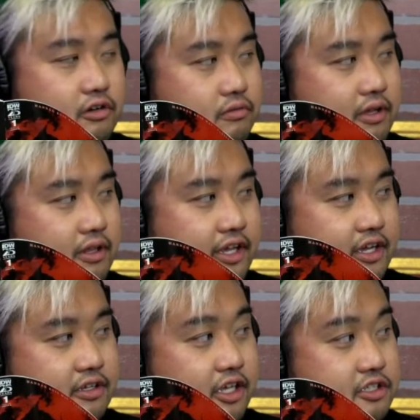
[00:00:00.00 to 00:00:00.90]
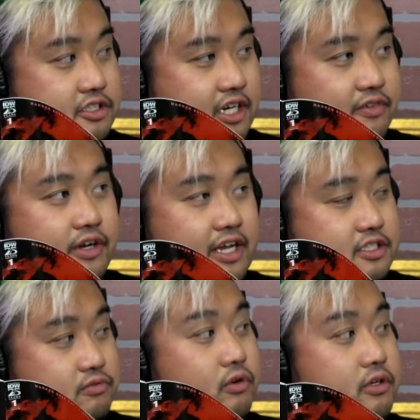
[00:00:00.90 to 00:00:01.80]
like you said, everyone
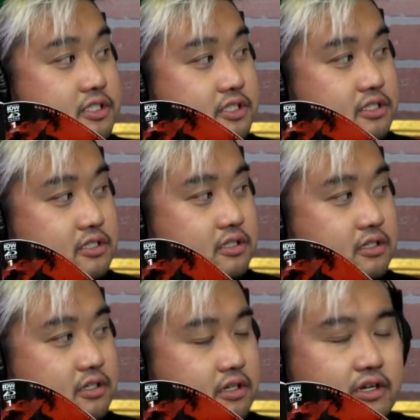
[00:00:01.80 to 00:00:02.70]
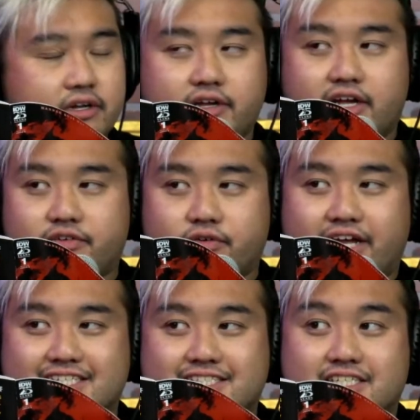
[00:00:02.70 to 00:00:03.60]
has a voice. Everyone
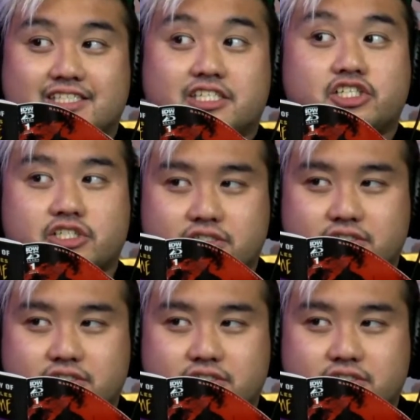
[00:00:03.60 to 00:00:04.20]
has a decision.